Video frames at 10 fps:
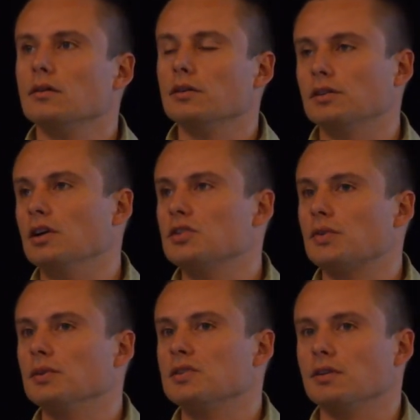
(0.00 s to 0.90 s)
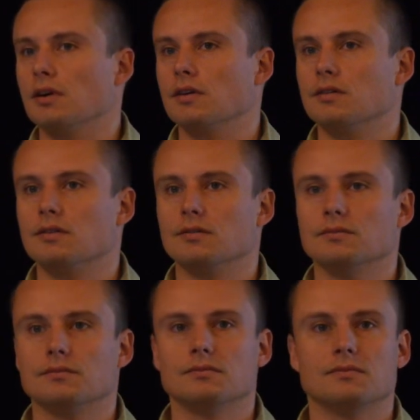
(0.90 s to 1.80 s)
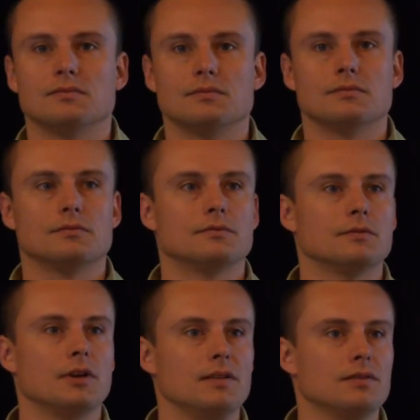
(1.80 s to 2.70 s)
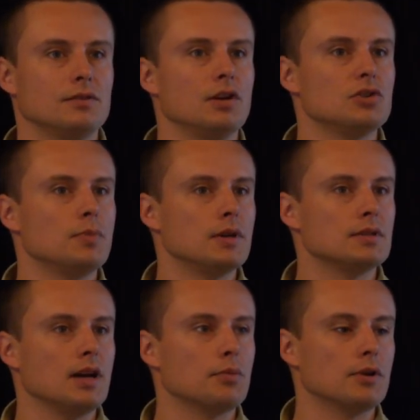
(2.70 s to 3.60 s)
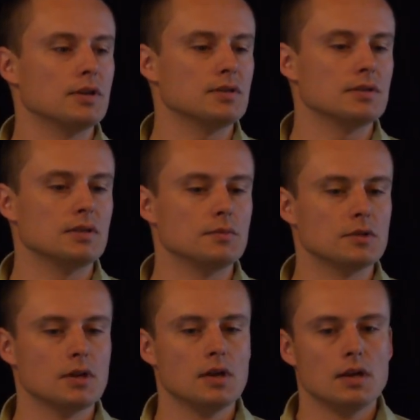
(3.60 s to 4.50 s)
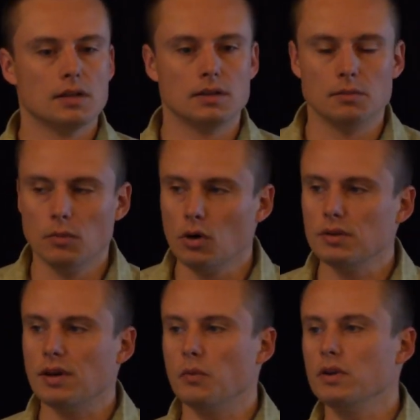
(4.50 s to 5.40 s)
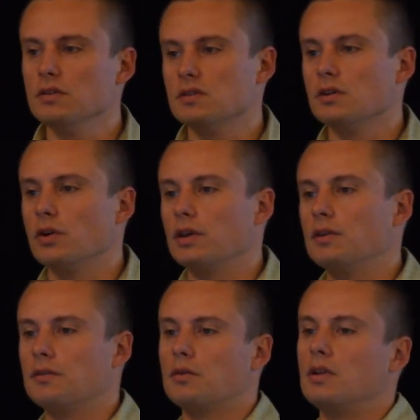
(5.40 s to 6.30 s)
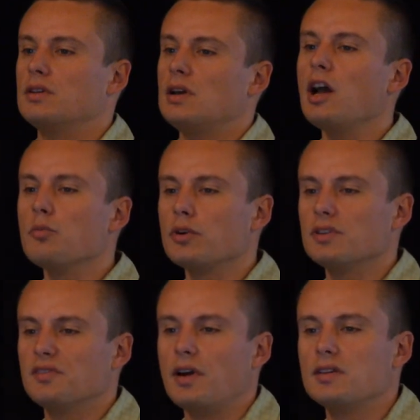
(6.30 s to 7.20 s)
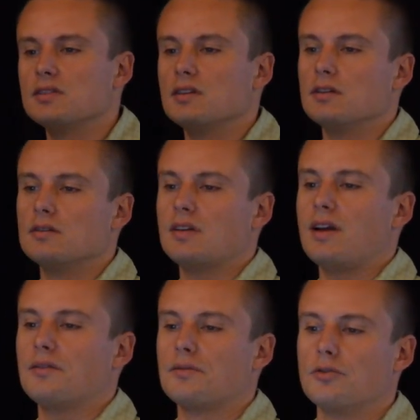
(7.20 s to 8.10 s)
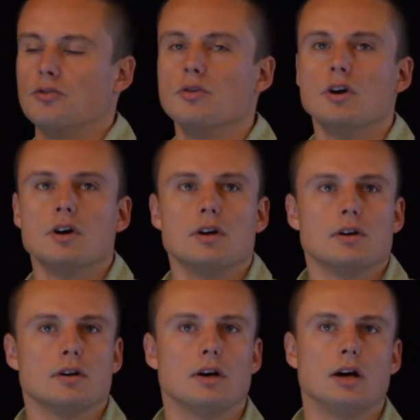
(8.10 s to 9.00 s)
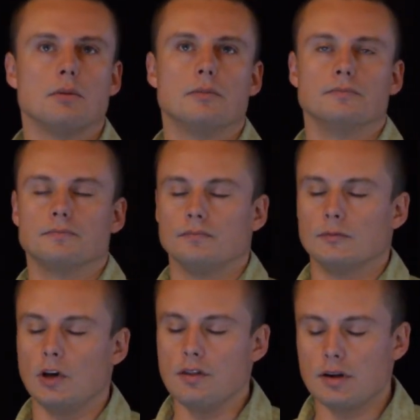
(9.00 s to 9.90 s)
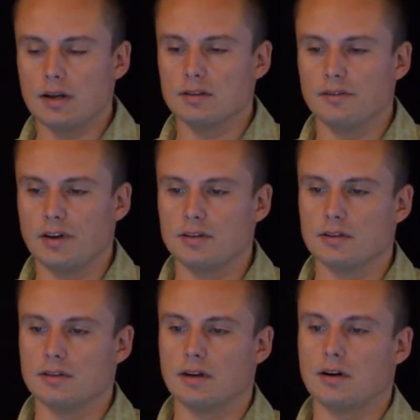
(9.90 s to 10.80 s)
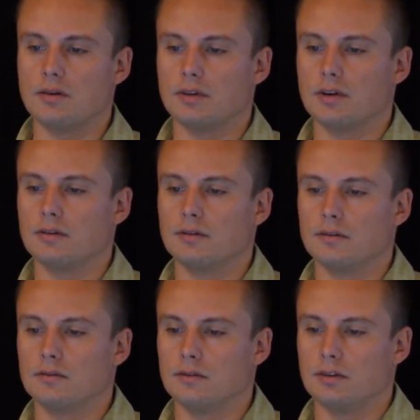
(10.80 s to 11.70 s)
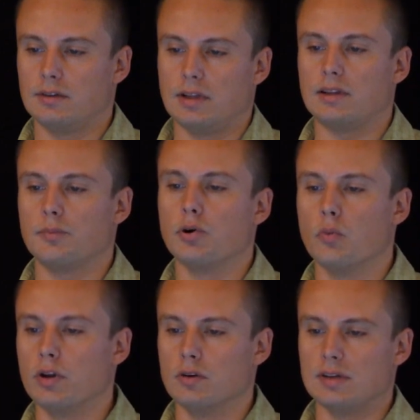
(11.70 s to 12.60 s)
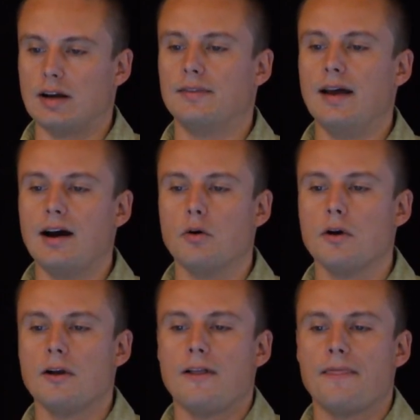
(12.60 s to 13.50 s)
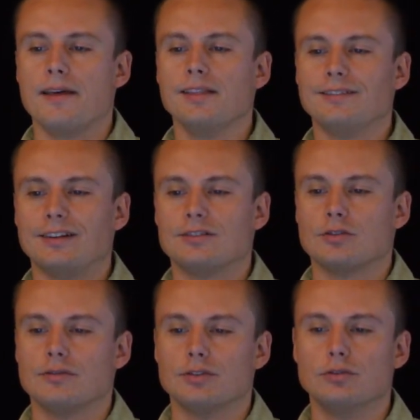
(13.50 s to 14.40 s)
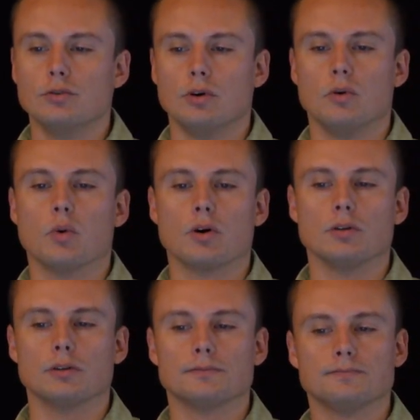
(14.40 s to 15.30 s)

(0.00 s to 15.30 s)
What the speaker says: are touch from the start, right? They're touch-based operating systems. The mode that Windows is going in through all these hybrid devices and through other kinds of devices that are out there that they put Windows on now, they live in sort of a dual world.